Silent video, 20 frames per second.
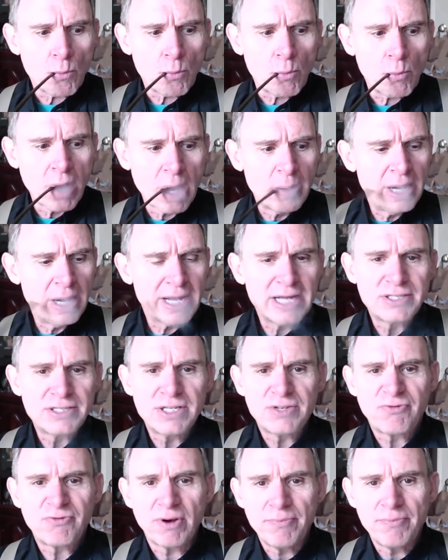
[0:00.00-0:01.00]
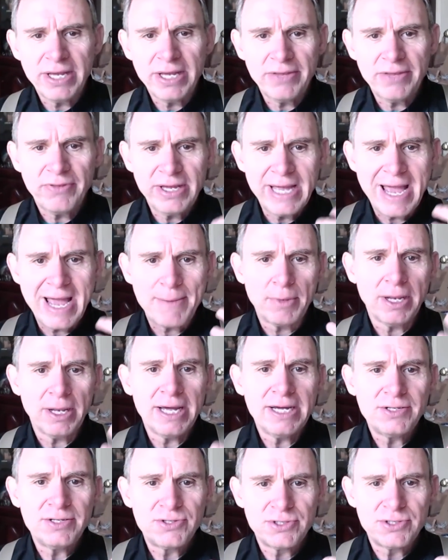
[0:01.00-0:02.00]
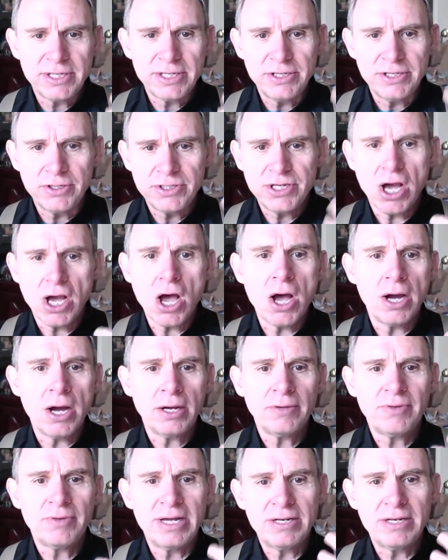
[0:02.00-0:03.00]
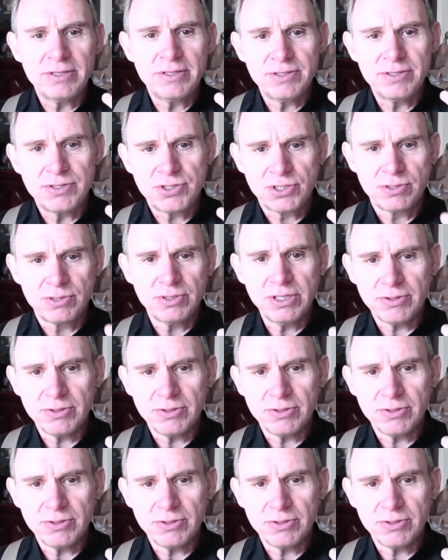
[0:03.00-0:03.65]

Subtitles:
Or I guess it's from the amylase in your tongue that, you know,